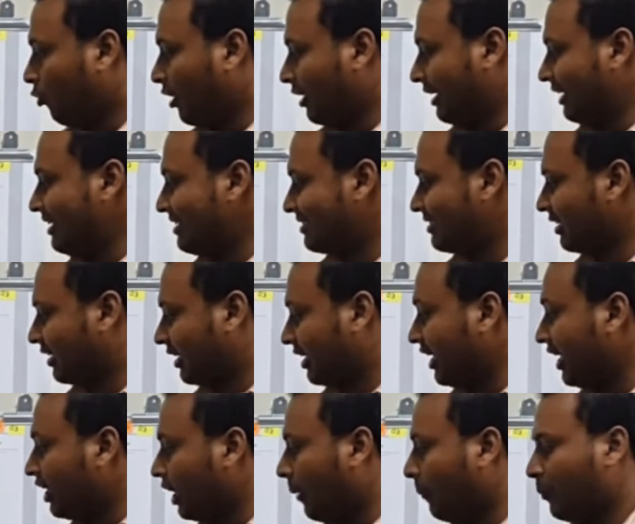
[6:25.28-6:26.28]
What is the
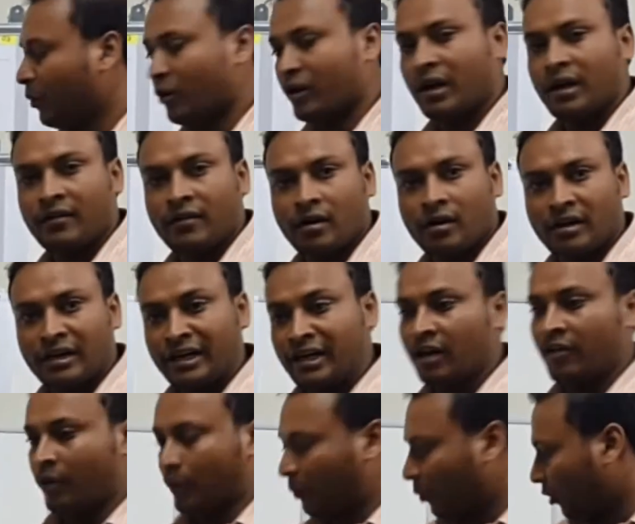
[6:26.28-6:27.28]
key component
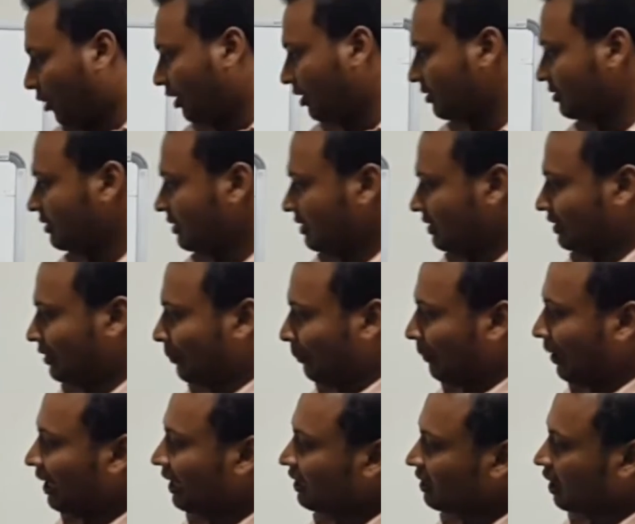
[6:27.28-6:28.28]
in our product?
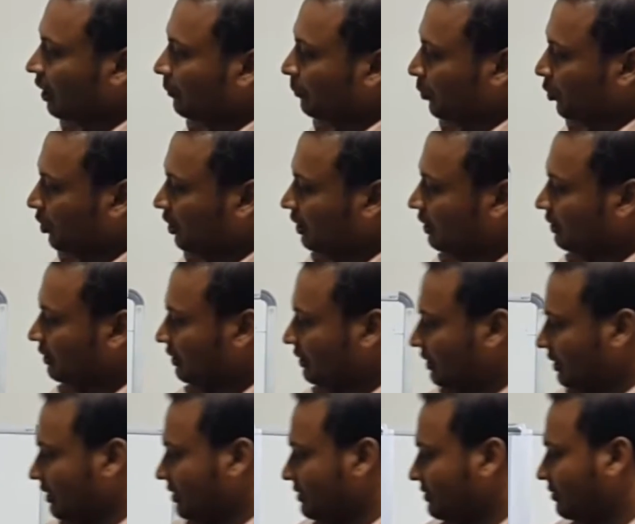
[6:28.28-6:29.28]
The main
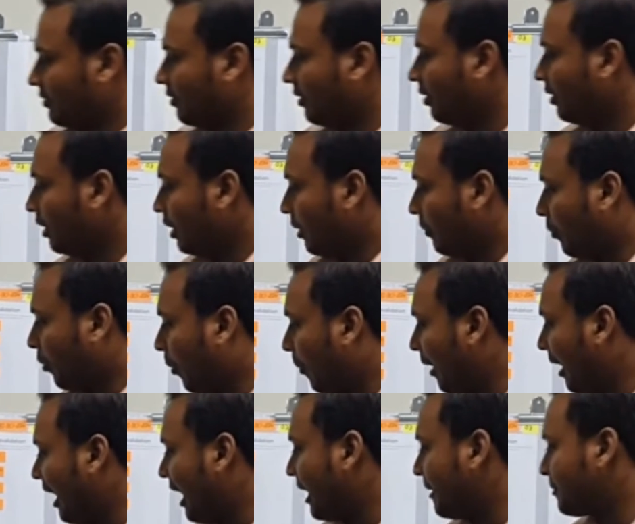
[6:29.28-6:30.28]
component is a
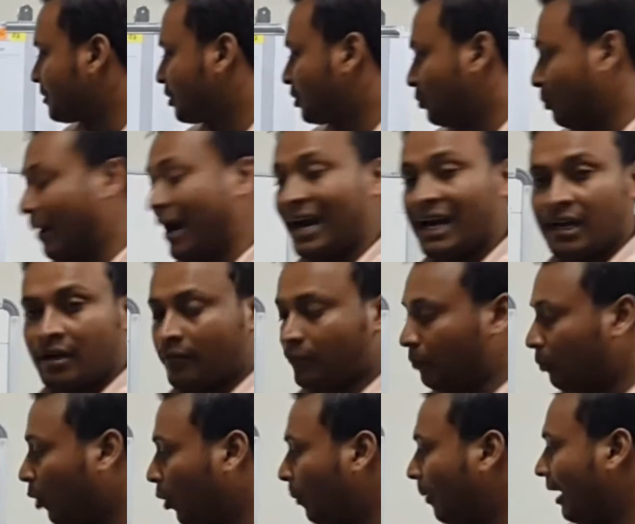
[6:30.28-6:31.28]
mobile app, smart
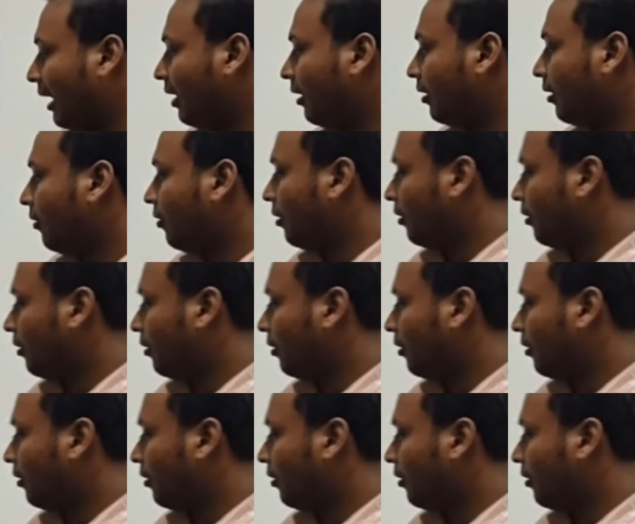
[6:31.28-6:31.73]
mobile,